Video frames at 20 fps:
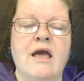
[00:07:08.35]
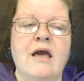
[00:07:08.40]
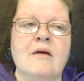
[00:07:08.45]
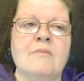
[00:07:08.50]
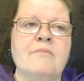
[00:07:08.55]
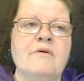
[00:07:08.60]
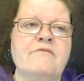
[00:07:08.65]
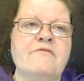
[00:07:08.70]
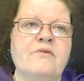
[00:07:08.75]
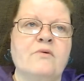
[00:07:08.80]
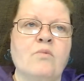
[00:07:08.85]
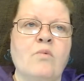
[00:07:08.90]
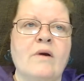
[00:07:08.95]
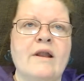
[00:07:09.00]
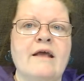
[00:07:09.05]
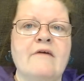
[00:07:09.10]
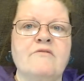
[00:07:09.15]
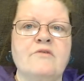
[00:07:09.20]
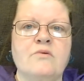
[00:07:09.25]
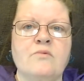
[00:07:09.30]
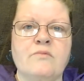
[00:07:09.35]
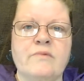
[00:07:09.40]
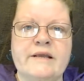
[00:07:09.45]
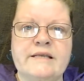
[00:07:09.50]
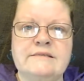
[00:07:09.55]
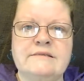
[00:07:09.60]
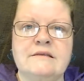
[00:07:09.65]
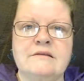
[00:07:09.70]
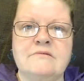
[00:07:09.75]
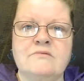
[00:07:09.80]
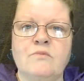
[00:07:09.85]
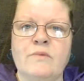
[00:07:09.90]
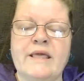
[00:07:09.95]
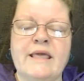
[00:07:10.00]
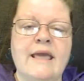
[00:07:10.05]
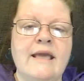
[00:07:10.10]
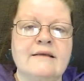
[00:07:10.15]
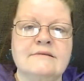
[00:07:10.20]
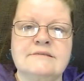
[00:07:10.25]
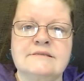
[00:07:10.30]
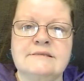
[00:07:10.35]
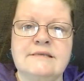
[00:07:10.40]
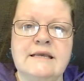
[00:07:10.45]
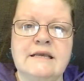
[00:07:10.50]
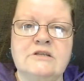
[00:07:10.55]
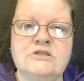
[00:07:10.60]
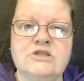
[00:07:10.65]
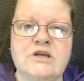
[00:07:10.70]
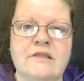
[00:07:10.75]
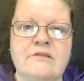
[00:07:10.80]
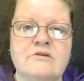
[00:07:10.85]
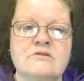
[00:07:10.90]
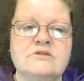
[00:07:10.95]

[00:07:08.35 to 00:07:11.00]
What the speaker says: But for whatever reason, we can't see each other.